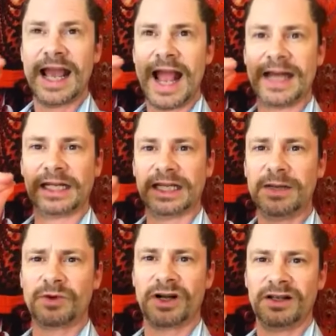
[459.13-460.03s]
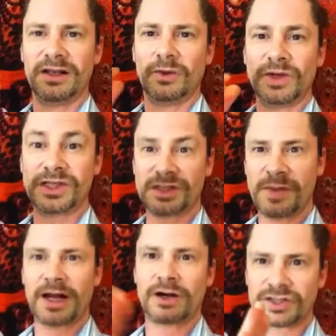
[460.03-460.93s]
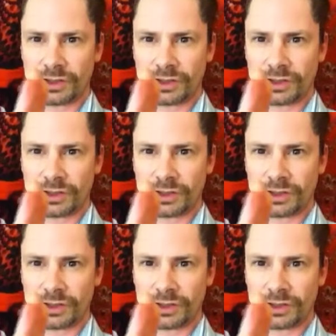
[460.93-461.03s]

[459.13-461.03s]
And in Libra, which is about our